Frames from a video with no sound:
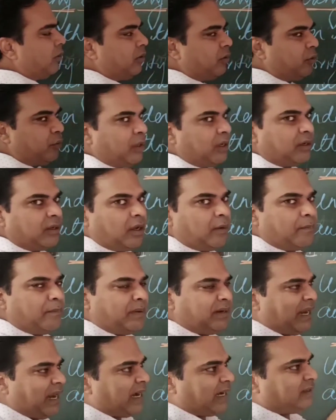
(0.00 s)
dual
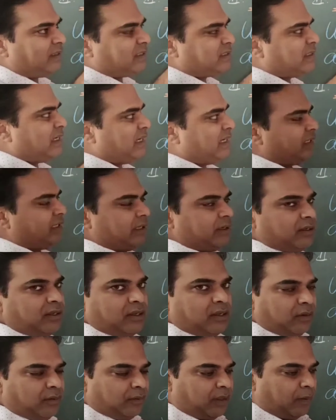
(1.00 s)
government at the center.
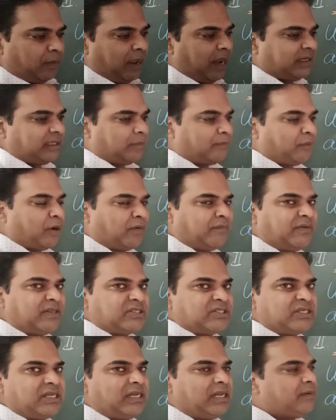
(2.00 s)
At the
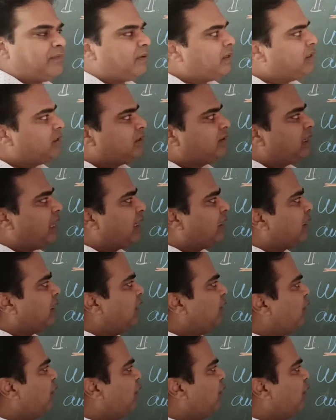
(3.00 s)
provincial level, diarchy